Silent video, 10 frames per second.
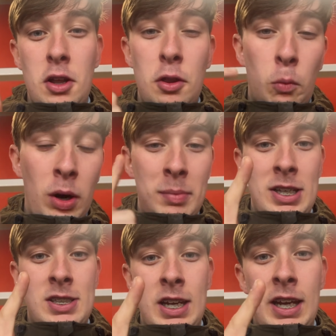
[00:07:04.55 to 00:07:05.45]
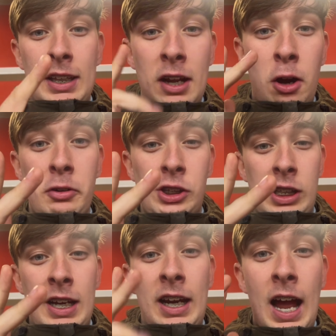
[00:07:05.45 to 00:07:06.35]
the Women's League, the Irish
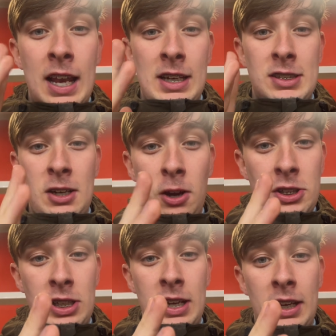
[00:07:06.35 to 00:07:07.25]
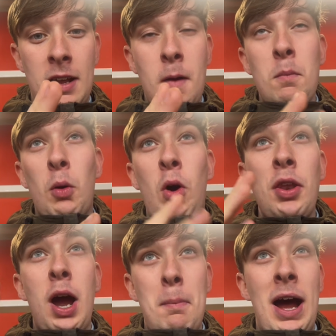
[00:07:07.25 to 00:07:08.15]
League and the Scottish League. The one
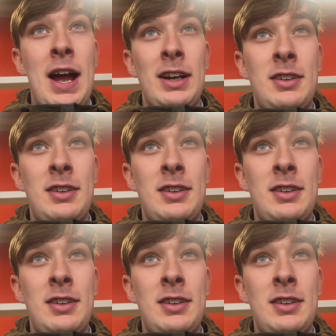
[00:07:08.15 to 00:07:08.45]
that I packed